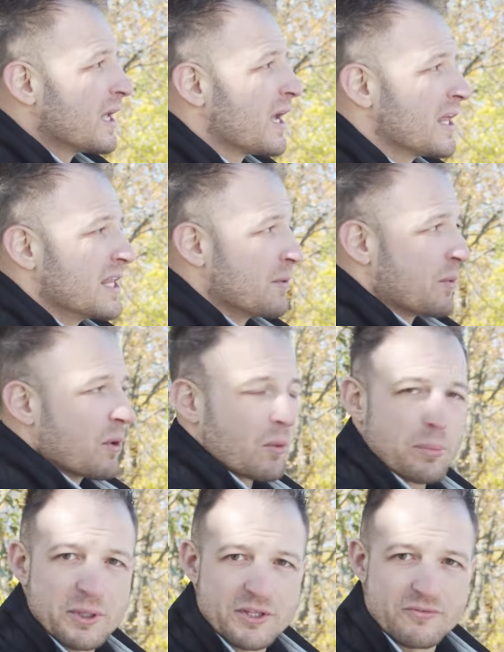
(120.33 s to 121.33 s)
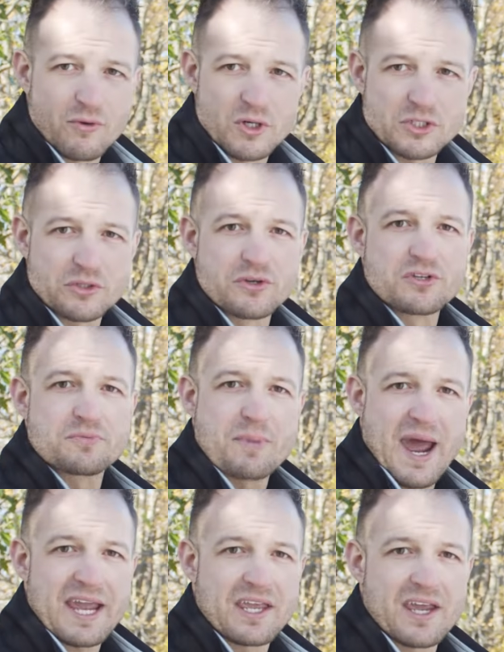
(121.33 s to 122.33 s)
And then we will put the 4 screws
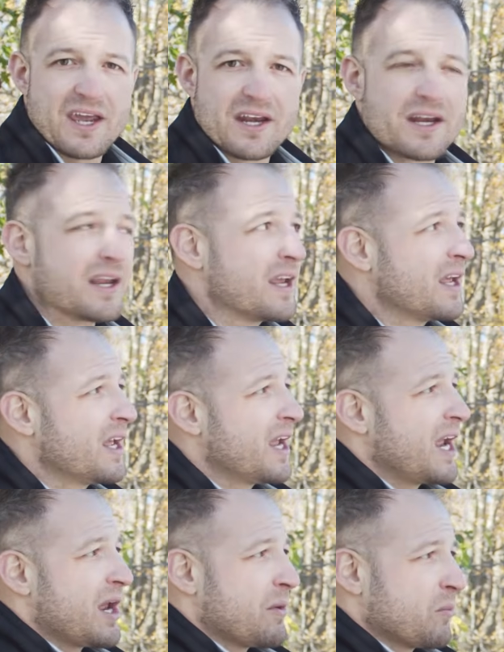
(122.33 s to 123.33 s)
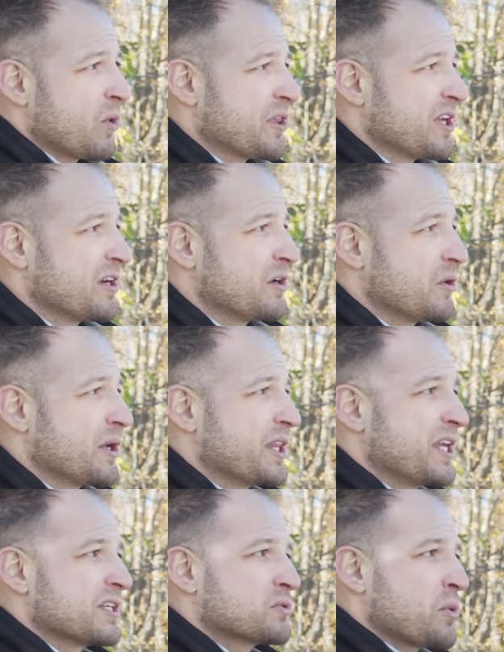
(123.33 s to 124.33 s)
back in, and within doing
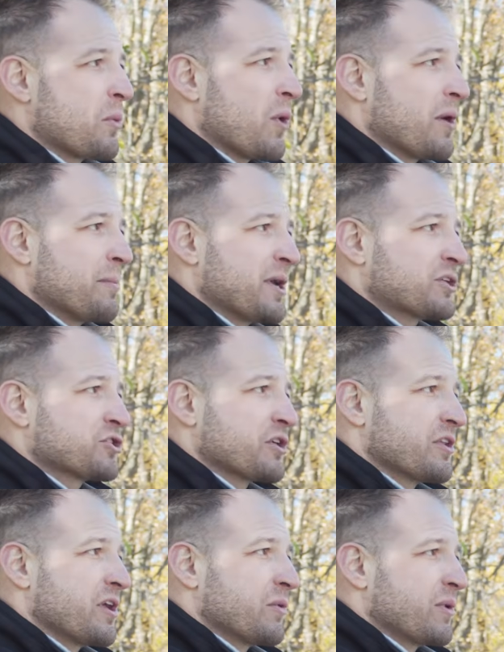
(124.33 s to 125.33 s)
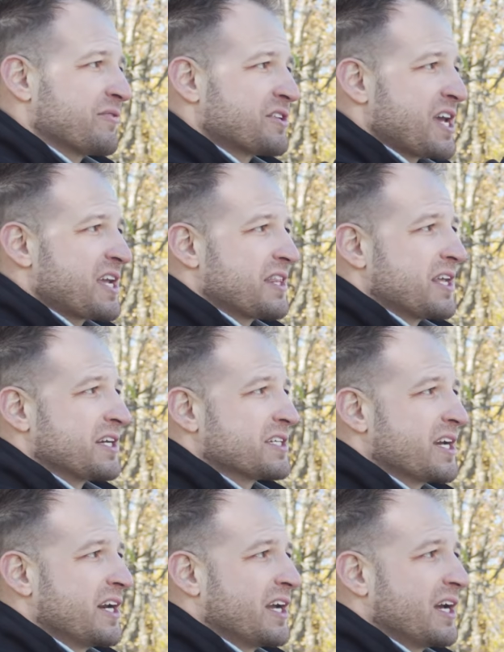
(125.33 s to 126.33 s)
this we want to make sure that we've taken the
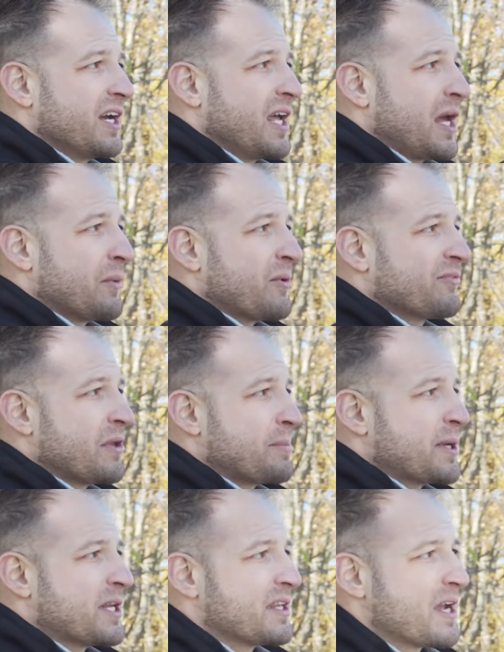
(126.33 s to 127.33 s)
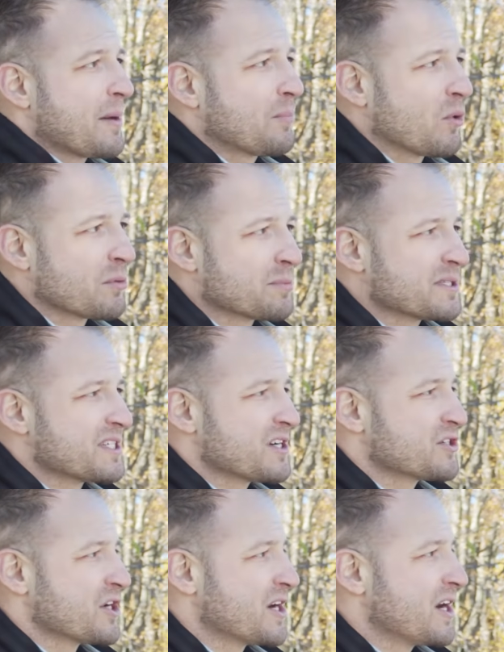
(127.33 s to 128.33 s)
antenna and we flip it in the upward
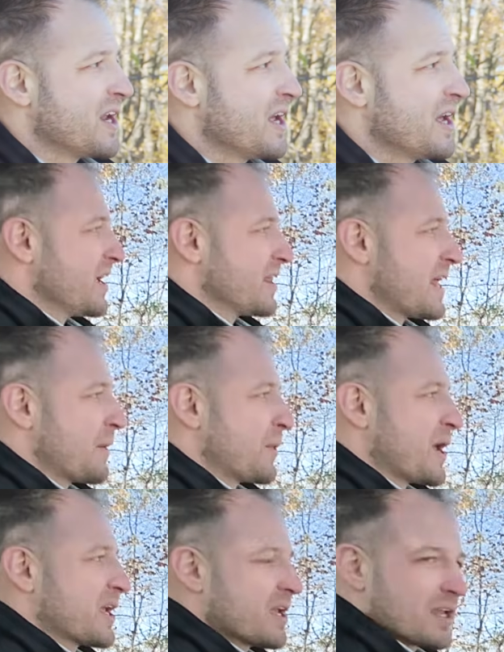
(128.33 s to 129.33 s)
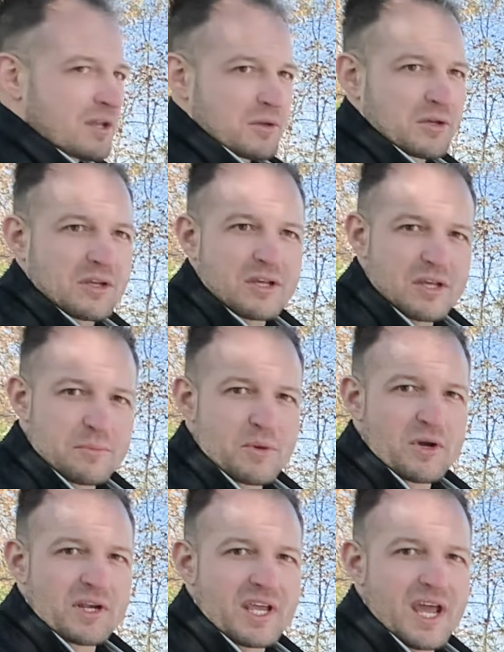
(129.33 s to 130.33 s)
position. That way it can
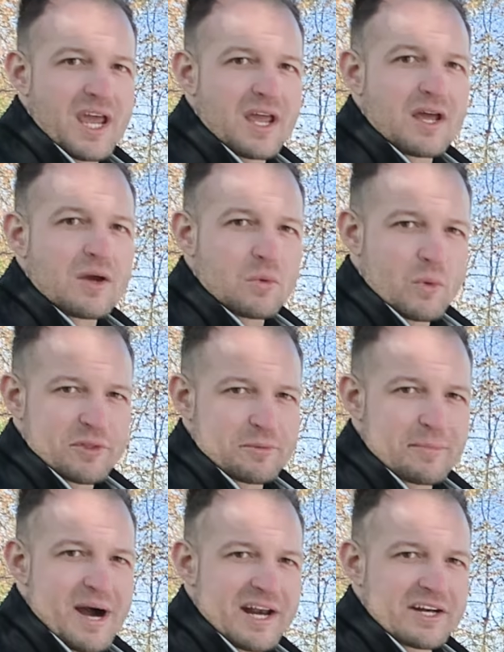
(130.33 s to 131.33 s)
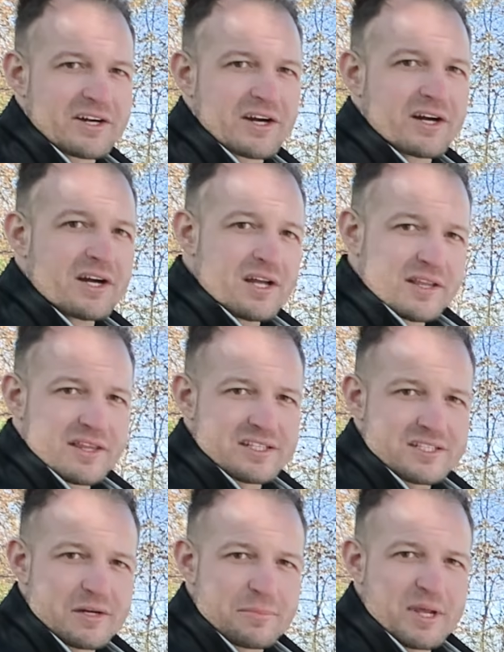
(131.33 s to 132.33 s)
communicate with the monitor that's
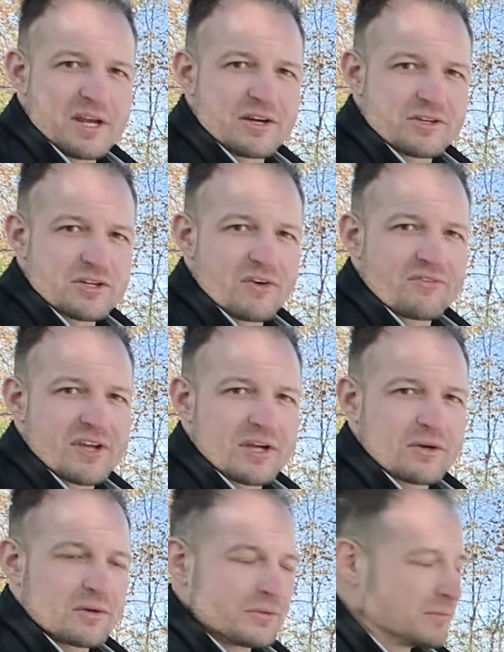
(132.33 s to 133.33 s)
going to be in your tow vehicle.